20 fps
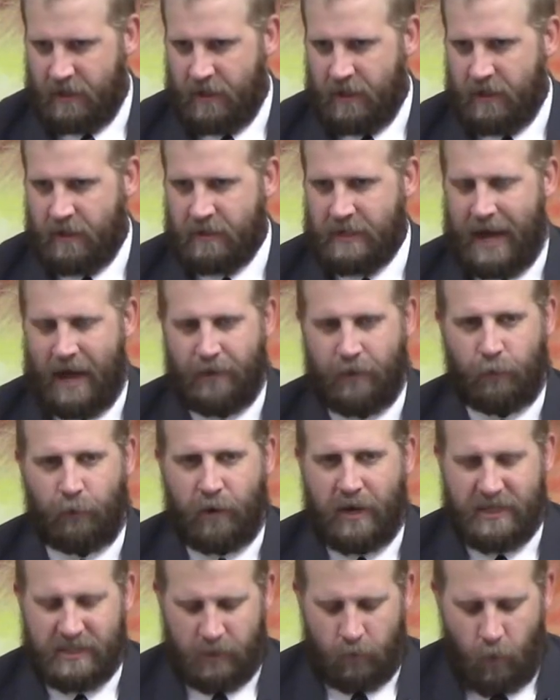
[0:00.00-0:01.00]
Now, the
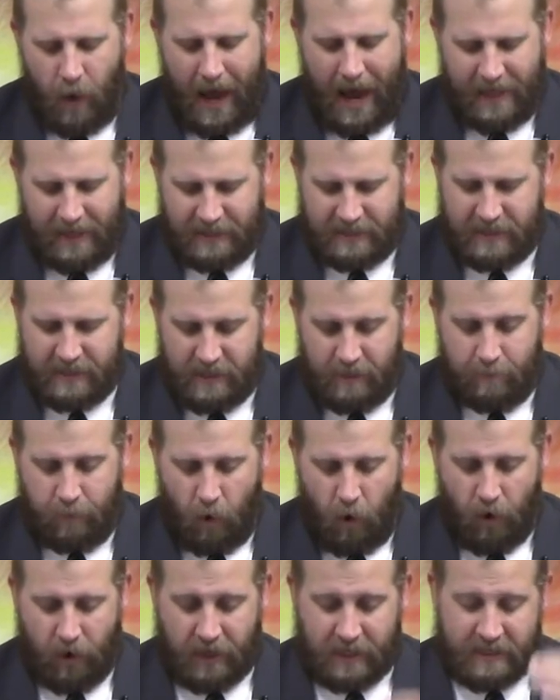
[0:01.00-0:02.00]
reason why this is
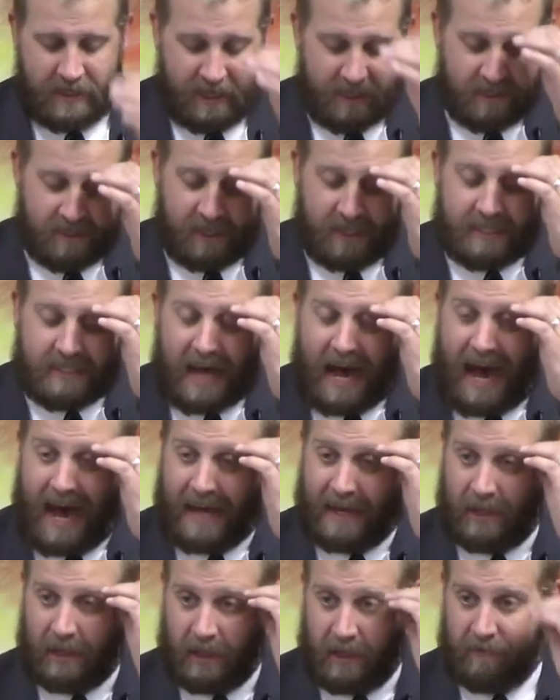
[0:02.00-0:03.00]
important, it says the
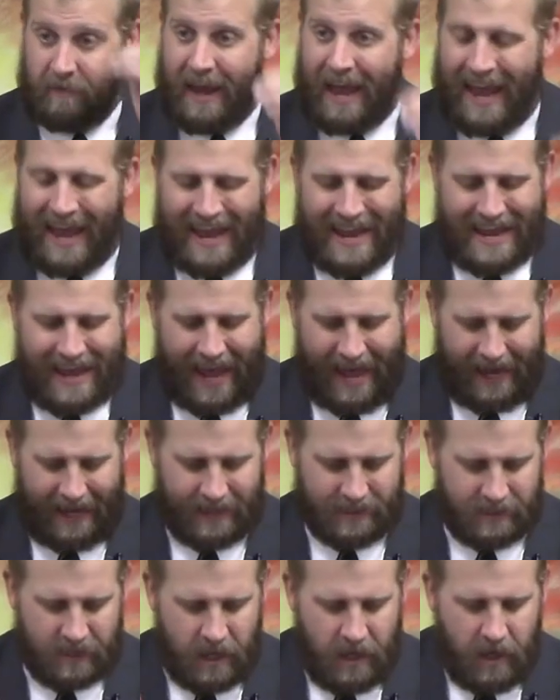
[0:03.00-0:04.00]
dial of
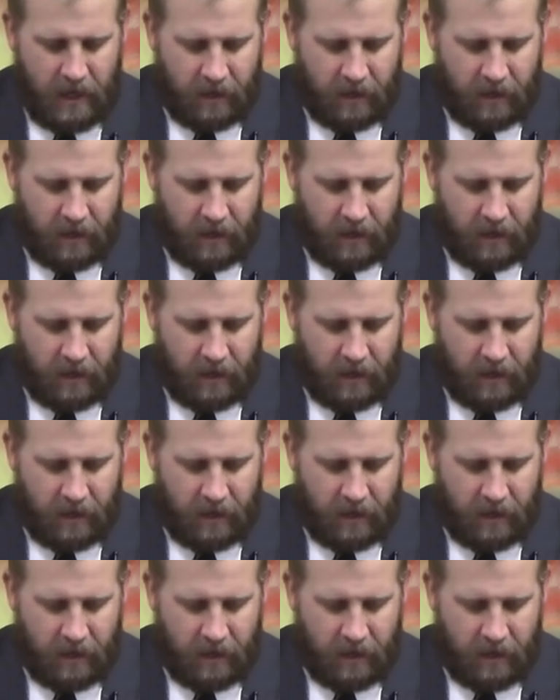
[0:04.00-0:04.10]
Ahaz,